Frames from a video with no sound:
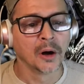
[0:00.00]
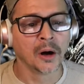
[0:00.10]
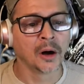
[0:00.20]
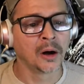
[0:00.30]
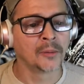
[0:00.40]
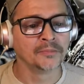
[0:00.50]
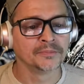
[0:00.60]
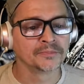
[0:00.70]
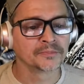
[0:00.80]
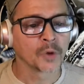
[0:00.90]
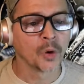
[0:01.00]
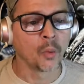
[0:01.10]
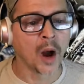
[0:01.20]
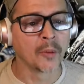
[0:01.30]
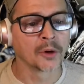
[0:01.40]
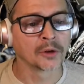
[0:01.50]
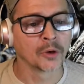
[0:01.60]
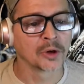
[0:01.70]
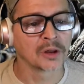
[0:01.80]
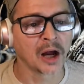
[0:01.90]
Um, why would a
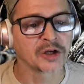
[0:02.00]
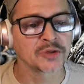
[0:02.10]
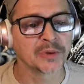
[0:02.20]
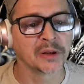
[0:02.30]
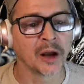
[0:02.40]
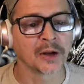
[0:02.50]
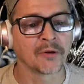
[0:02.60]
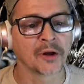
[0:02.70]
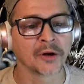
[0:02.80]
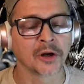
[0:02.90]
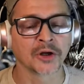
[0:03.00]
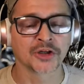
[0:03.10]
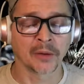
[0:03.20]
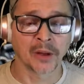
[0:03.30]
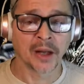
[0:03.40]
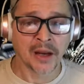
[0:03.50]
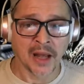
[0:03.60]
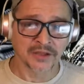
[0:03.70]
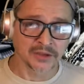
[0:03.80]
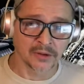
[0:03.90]
loaded Glock just be lying around in a gun shop? And
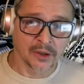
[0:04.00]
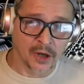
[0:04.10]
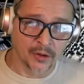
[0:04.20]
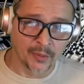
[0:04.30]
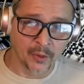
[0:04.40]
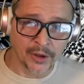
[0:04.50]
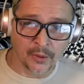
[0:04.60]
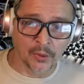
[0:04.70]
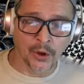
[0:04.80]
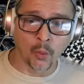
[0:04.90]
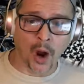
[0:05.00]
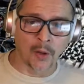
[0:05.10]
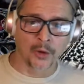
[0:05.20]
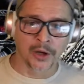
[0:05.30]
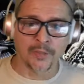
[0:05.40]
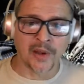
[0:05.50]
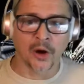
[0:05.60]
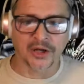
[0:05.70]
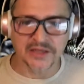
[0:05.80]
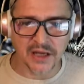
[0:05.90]
that's another point. You know, why wouldn't it be
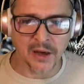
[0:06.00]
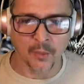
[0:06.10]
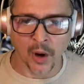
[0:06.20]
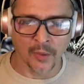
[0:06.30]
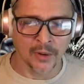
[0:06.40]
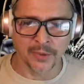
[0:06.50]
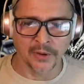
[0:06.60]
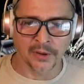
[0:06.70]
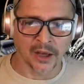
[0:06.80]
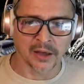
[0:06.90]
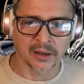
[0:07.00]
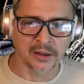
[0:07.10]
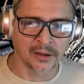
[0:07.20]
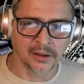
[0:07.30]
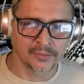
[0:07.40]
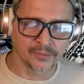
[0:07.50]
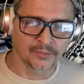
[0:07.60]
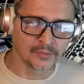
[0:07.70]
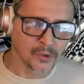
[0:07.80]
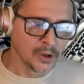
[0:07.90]
on his hip? Why would it be like? Eh,
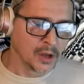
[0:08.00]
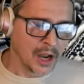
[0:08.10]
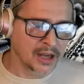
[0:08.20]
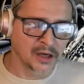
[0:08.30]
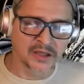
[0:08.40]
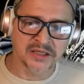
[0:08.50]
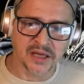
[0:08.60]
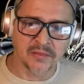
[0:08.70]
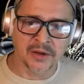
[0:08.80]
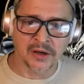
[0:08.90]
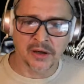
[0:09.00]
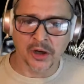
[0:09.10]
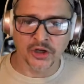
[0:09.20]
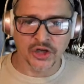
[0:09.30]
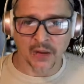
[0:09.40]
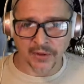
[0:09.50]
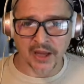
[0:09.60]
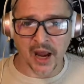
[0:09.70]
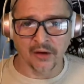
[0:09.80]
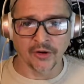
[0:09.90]
I can understand being in a gun shop and
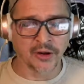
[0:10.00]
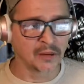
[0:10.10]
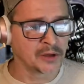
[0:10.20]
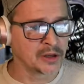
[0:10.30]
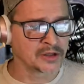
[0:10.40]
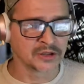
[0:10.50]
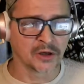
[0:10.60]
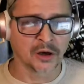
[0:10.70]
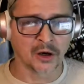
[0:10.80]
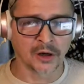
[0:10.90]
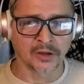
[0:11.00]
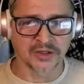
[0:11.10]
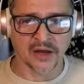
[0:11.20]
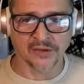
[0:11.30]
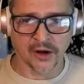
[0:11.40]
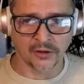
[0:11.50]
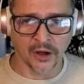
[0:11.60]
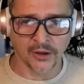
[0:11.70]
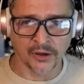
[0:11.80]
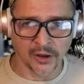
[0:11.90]
carrying. I mean, isn't uh, South
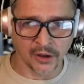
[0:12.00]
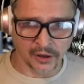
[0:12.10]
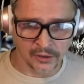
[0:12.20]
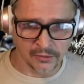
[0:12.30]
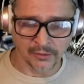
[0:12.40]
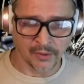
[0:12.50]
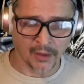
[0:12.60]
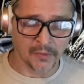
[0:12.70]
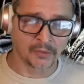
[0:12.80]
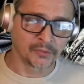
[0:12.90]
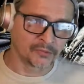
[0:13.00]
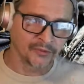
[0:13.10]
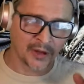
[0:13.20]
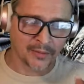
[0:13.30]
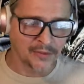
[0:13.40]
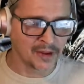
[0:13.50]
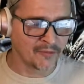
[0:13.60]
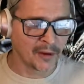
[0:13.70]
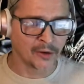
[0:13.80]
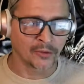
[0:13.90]
Carolina? Uh, I forget about. Never
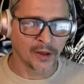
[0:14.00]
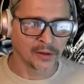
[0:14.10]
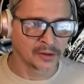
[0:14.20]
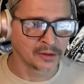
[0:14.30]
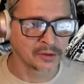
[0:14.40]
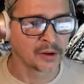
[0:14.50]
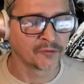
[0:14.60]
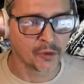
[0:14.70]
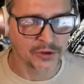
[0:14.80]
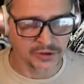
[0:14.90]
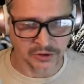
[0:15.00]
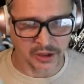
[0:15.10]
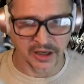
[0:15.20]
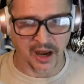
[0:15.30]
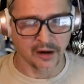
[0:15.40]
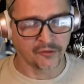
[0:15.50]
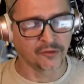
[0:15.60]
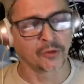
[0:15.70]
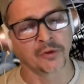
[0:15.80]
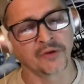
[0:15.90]
mind all that. Eh, of course, you can carry if
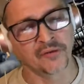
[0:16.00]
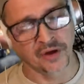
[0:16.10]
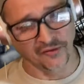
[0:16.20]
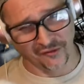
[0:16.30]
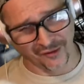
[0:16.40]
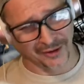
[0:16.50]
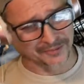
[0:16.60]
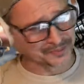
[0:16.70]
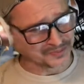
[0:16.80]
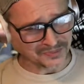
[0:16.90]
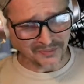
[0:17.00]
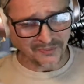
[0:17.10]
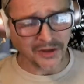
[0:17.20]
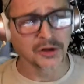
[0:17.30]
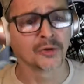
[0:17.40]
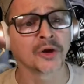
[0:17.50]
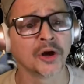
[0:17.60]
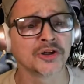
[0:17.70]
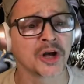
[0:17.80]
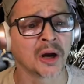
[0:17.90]
you If you have an FFL, you own a
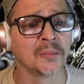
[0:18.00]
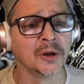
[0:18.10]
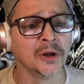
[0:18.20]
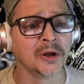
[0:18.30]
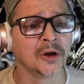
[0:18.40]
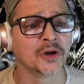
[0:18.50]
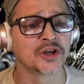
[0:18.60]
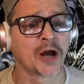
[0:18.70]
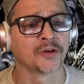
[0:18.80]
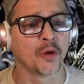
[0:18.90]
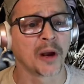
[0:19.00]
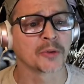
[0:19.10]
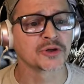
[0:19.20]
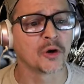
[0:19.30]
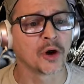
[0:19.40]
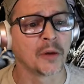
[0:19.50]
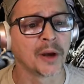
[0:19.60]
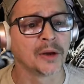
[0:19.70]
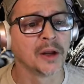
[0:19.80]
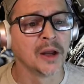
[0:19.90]
gun shop. You know, John Doback, what's going on,
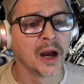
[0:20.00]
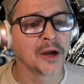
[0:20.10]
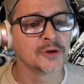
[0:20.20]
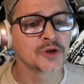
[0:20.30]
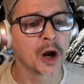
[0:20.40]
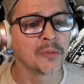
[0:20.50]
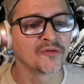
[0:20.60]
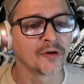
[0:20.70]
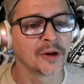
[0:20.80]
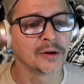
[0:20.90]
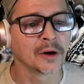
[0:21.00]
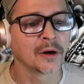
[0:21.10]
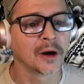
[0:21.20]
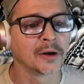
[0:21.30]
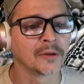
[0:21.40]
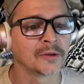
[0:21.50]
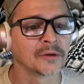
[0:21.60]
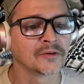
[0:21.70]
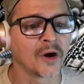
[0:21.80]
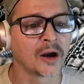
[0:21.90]
man? I used Harbor Freight. All right, the
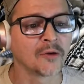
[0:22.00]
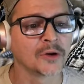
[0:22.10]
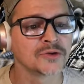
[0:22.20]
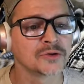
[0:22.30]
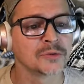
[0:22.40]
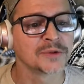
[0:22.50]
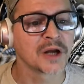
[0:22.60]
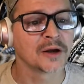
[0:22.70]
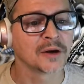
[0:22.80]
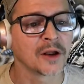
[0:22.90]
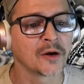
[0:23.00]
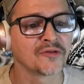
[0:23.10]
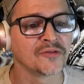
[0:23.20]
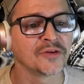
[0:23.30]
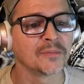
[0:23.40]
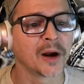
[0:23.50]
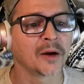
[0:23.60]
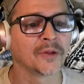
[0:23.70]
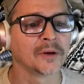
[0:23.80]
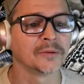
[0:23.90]
tie rod tool, Titan AR-15
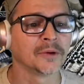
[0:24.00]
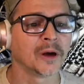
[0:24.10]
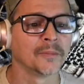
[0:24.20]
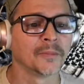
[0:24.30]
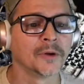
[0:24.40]
barrel nut. Yep.